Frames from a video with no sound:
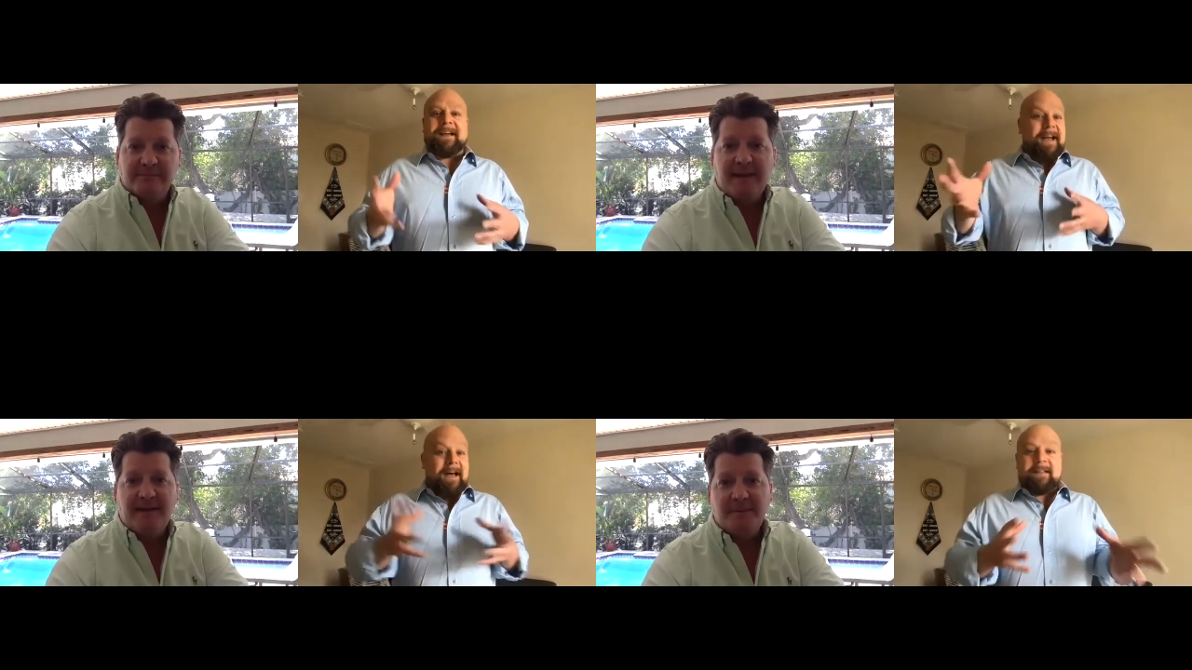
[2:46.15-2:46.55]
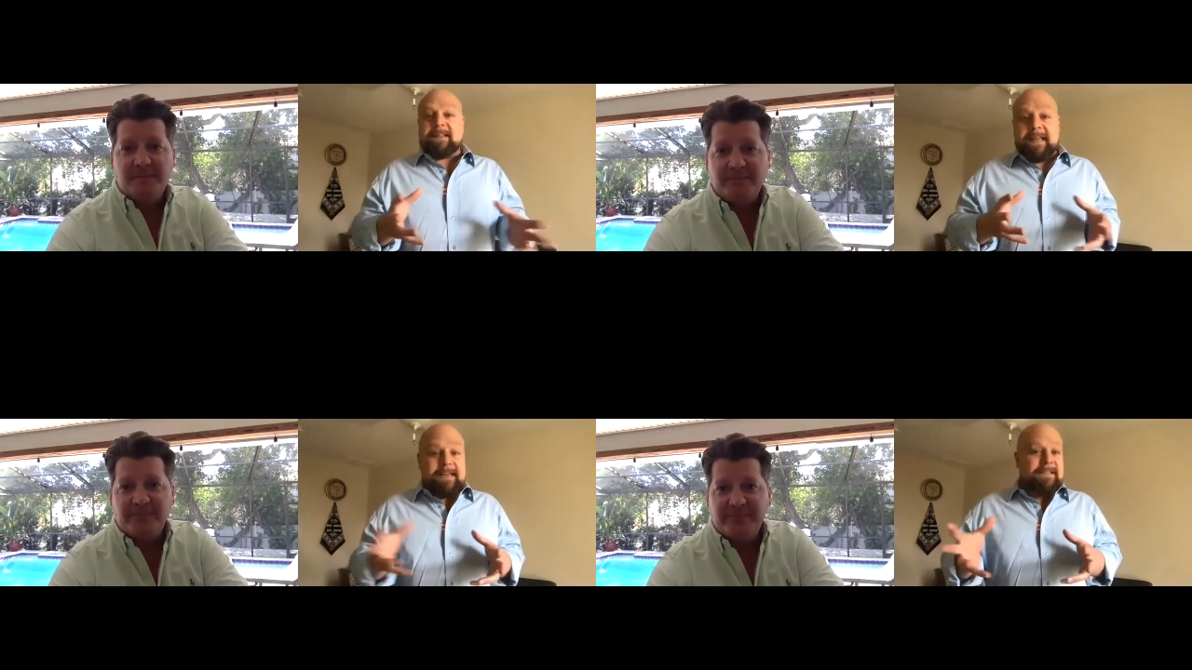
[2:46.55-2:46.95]
Speaker 1: cut
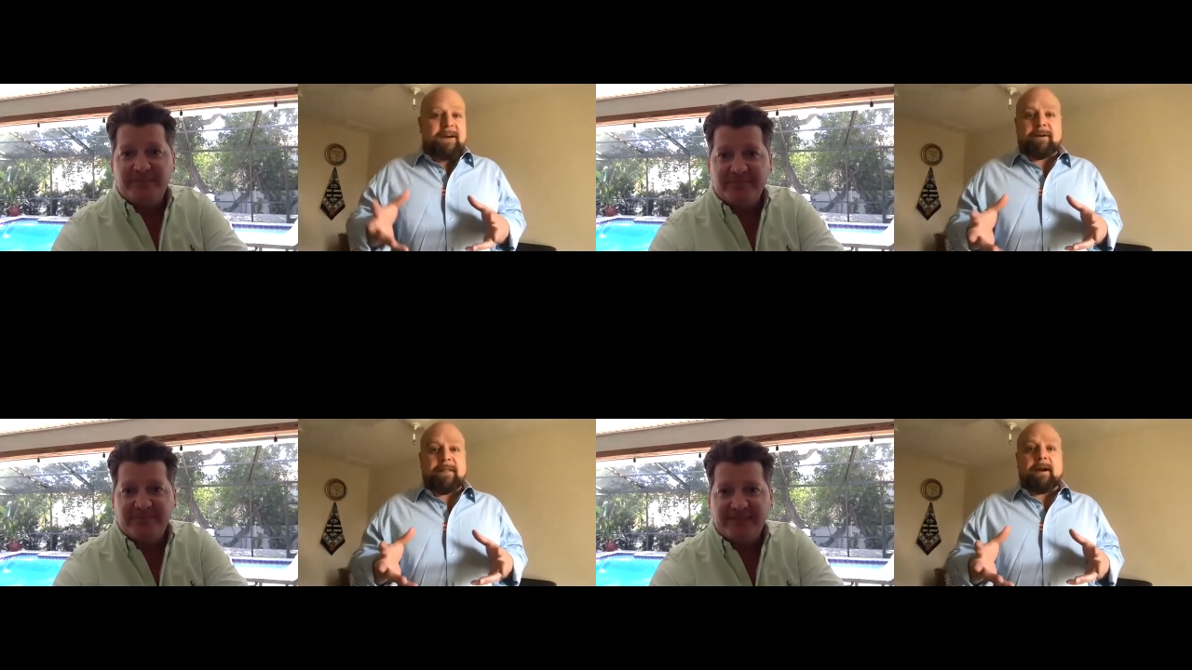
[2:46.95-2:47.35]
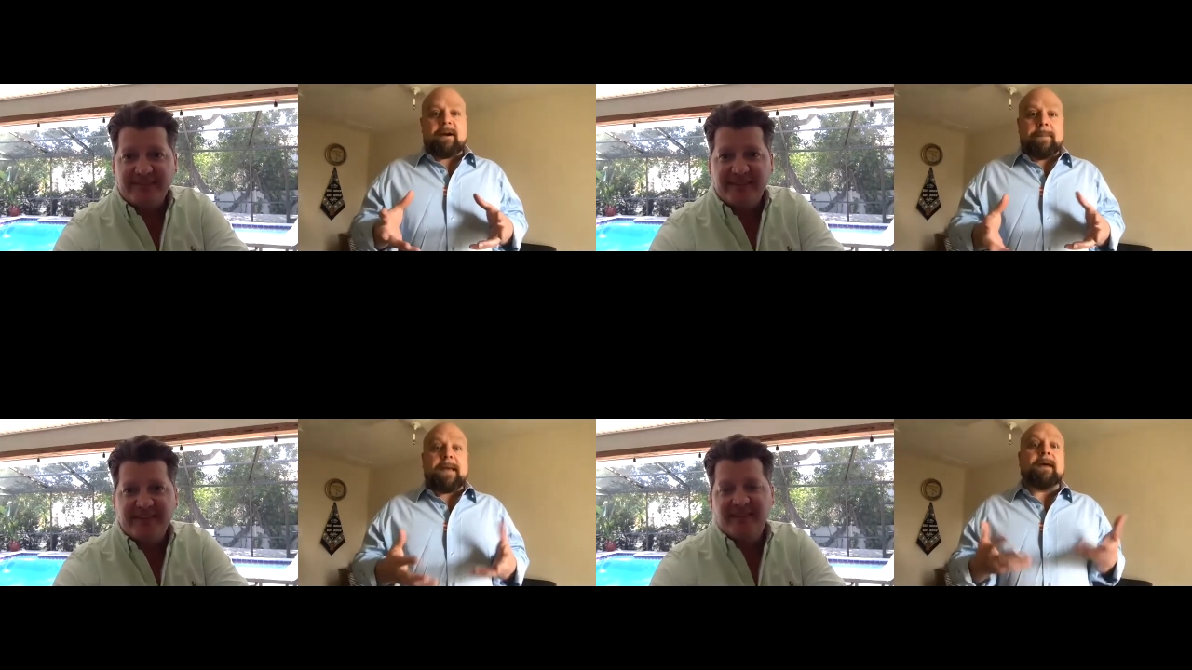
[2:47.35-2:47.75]
things here and there to
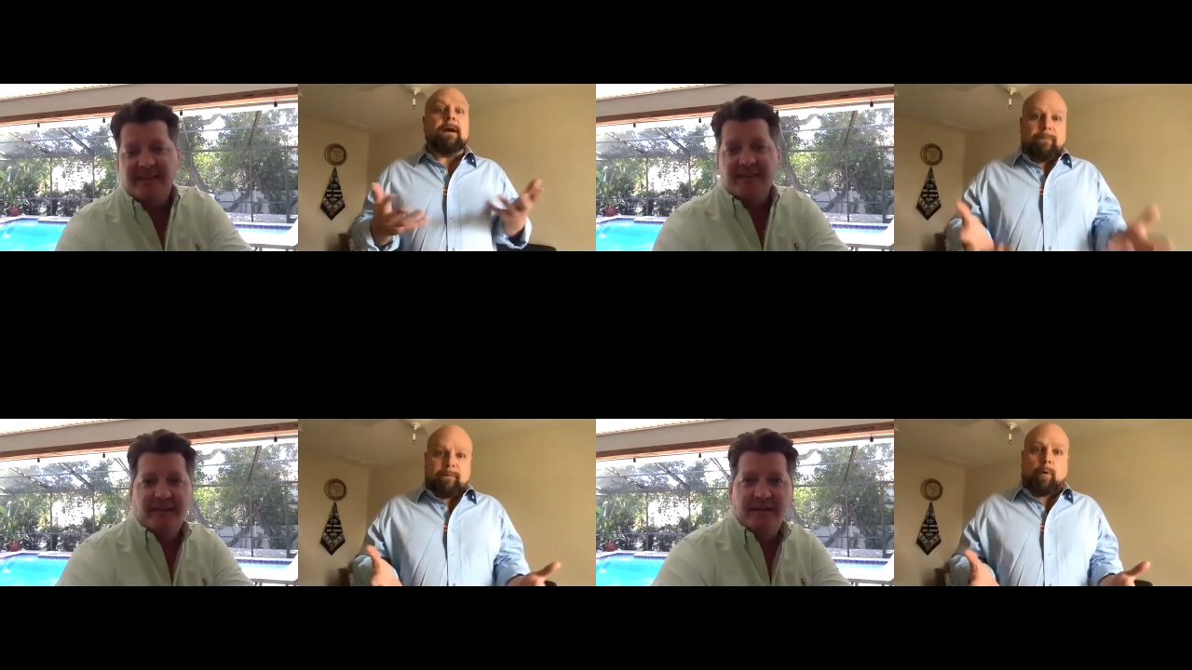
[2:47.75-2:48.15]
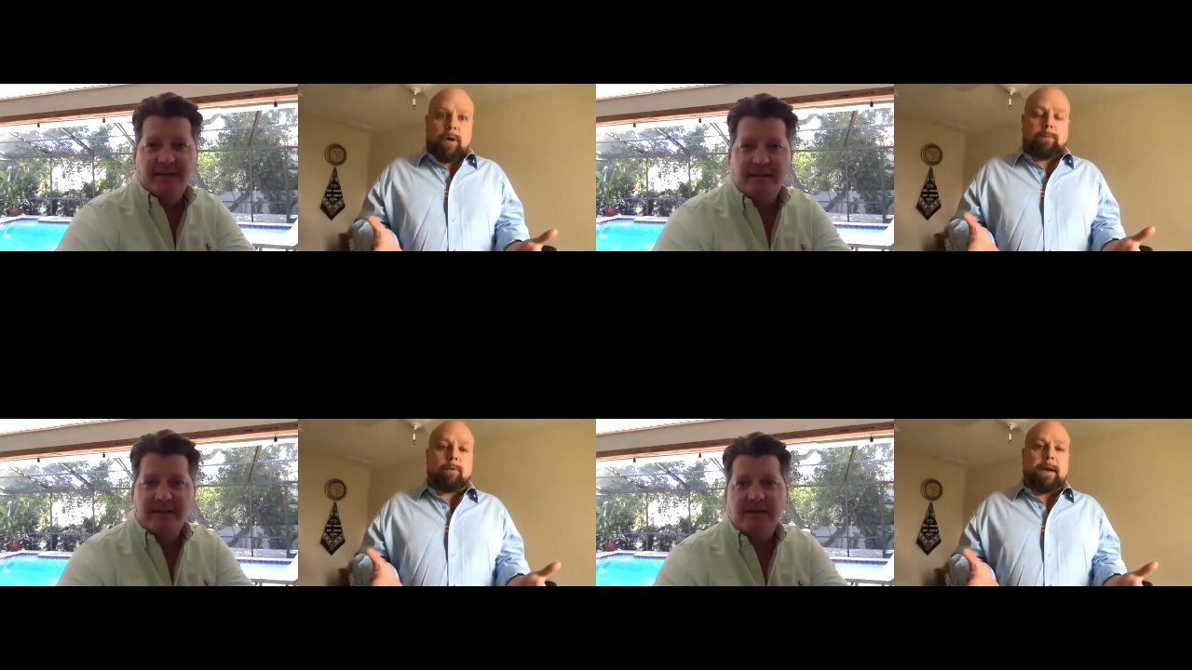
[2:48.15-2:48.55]
make it
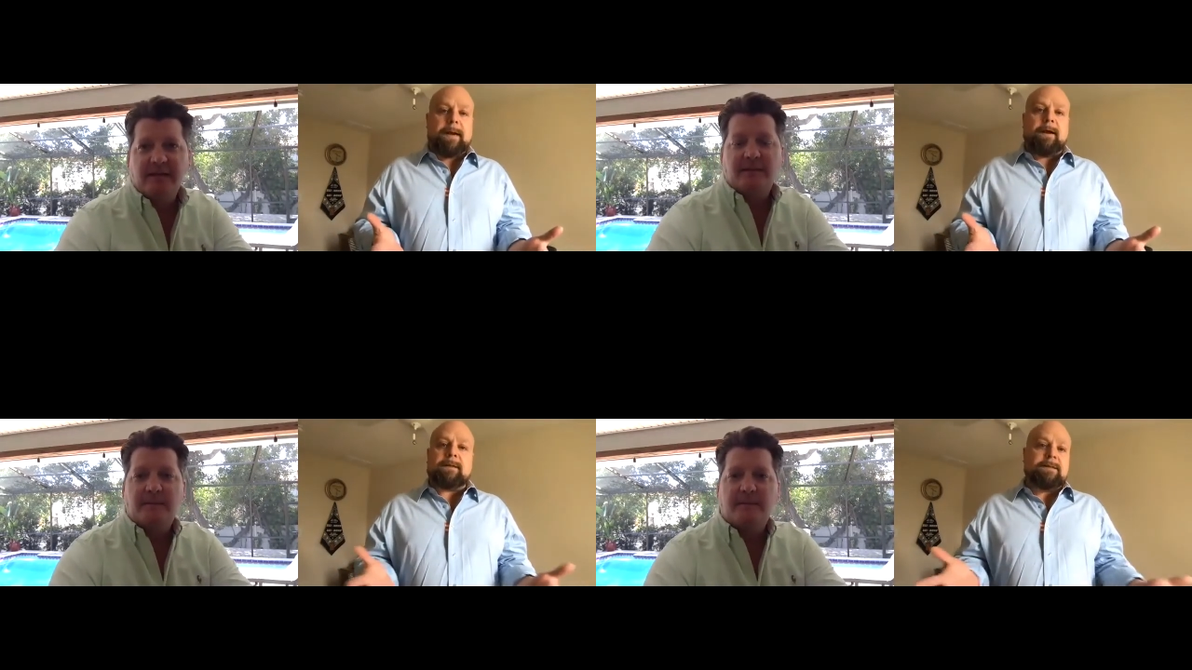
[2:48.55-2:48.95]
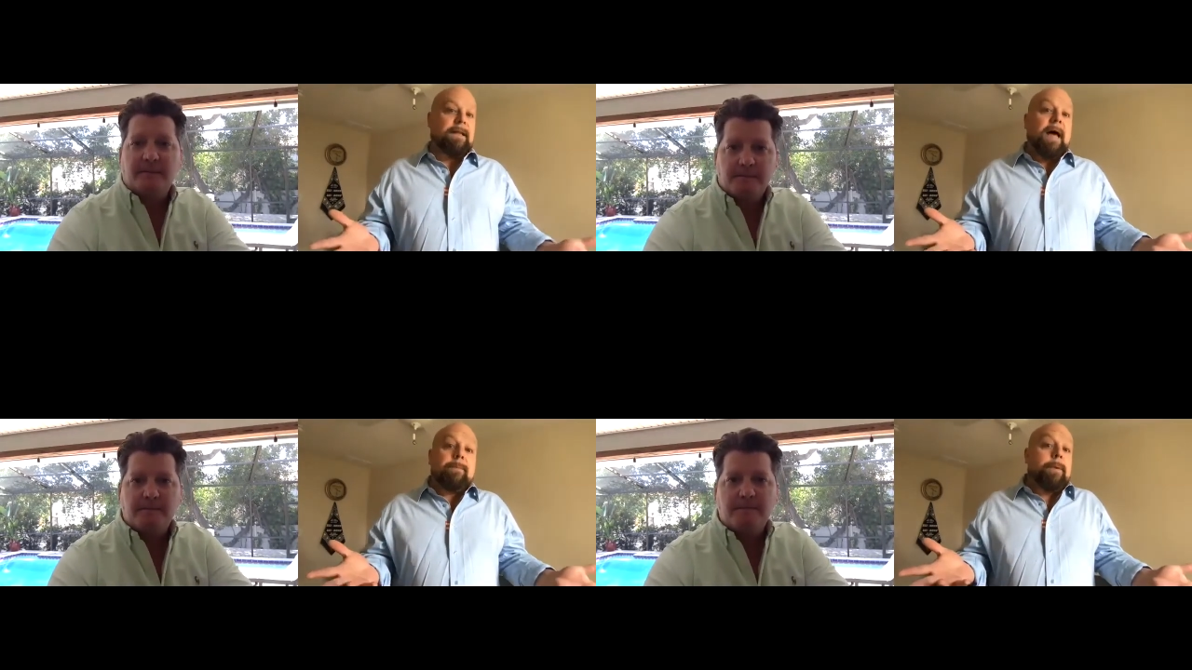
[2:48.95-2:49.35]
affordable right now because a
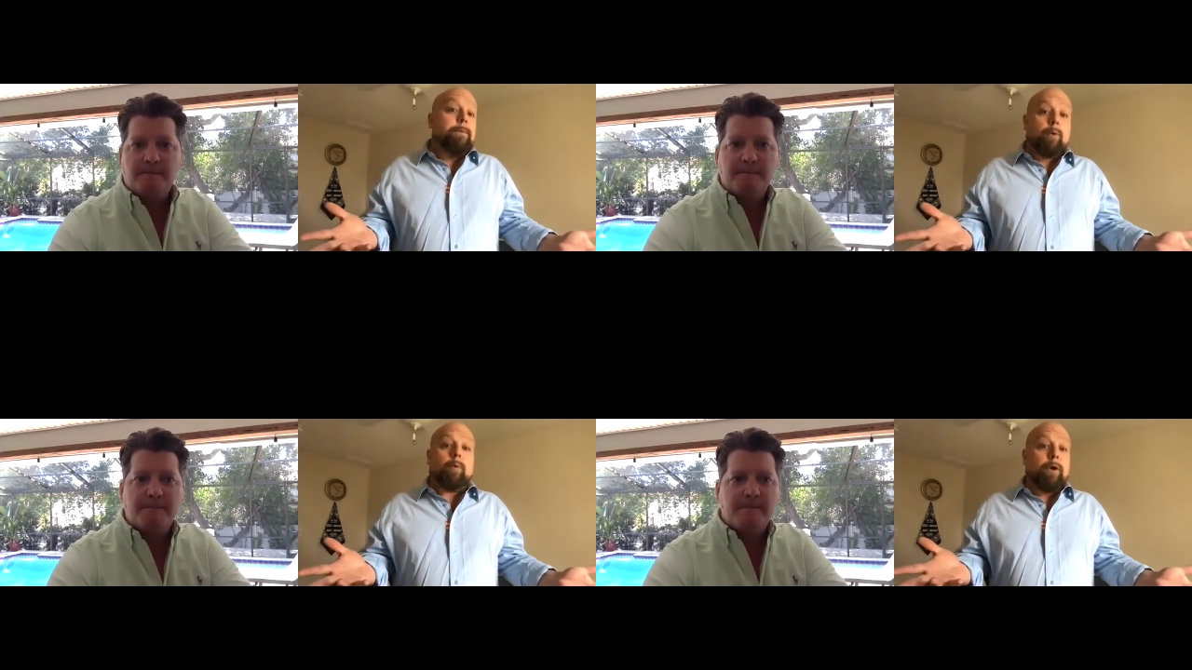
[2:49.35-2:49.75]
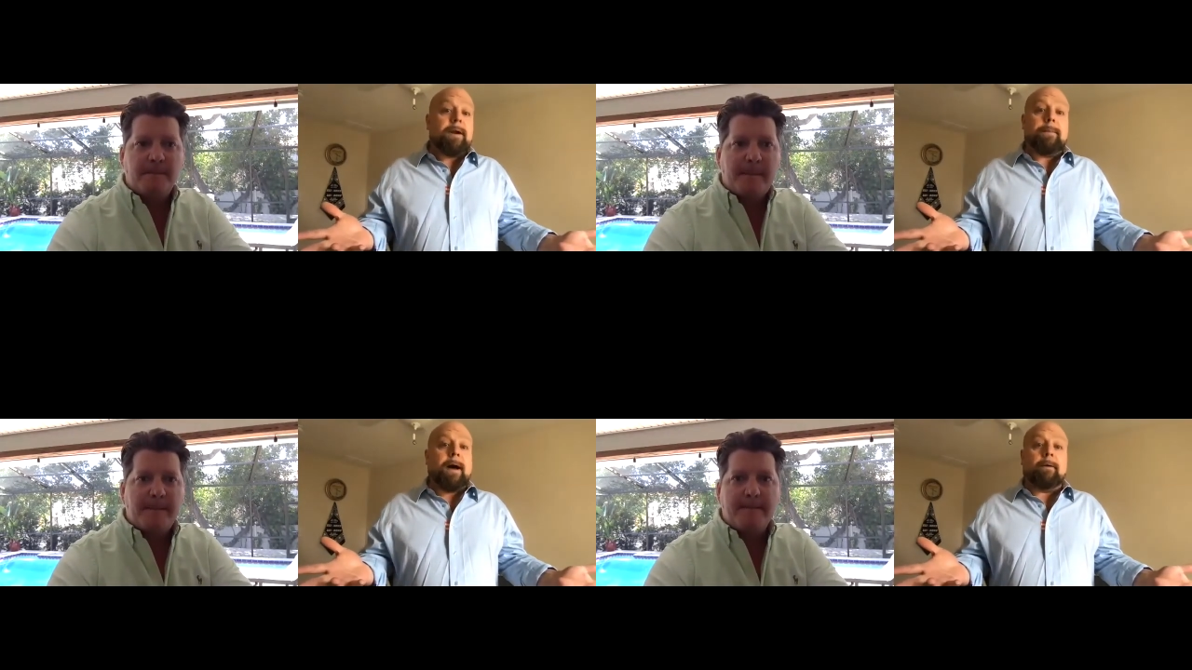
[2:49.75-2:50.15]
lot of people are worried
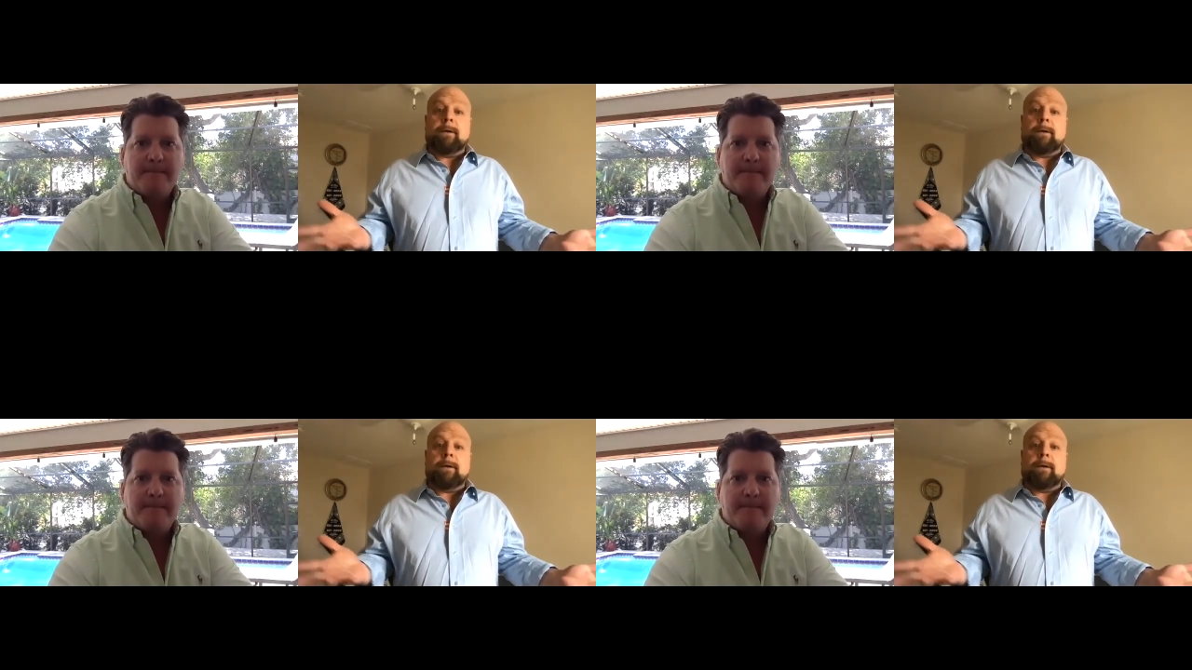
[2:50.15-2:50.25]
about,